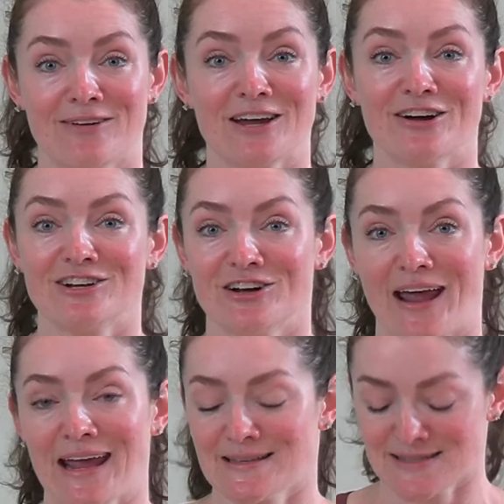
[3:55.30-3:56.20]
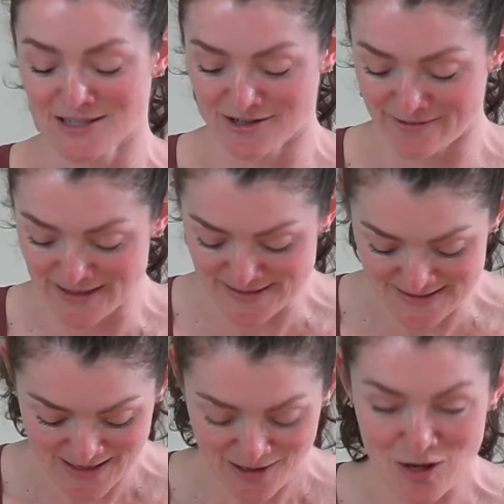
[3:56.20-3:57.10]
here in your hands and your
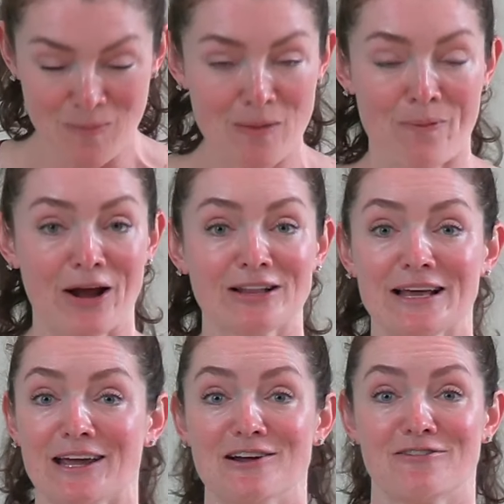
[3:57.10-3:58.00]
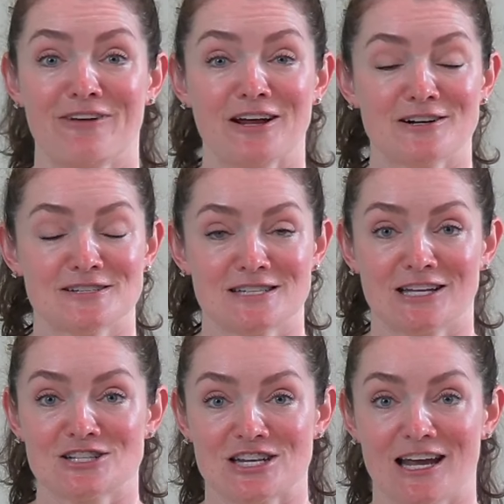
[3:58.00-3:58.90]
wrists, you may barely get your fingers
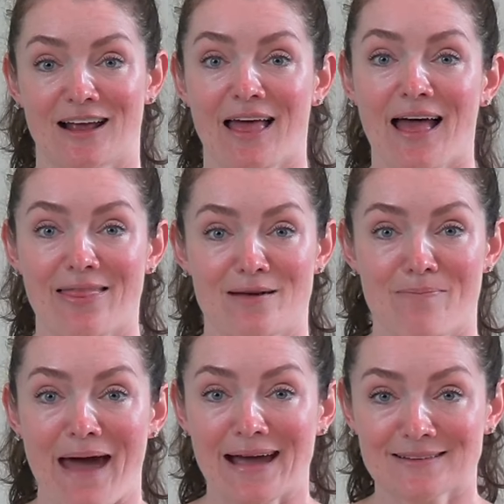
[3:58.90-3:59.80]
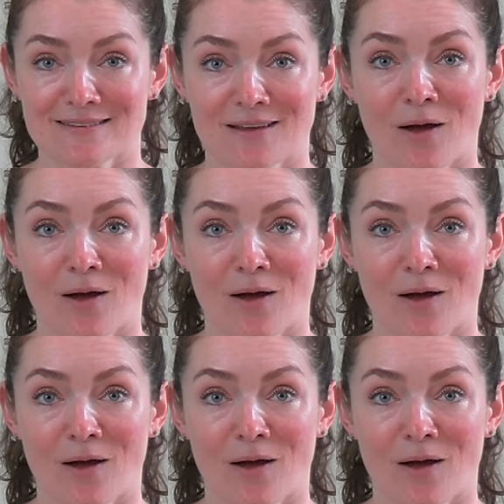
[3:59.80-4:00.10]
touching the mat,